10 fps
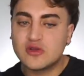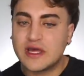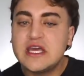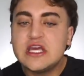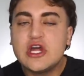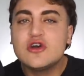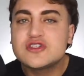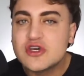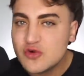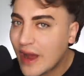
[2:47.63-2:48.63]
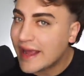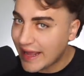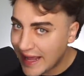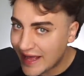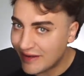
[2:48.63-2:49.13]
Like he knows who I
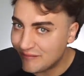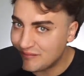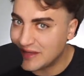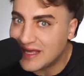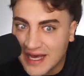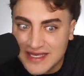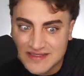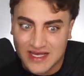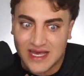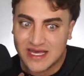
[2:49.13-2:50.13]
am because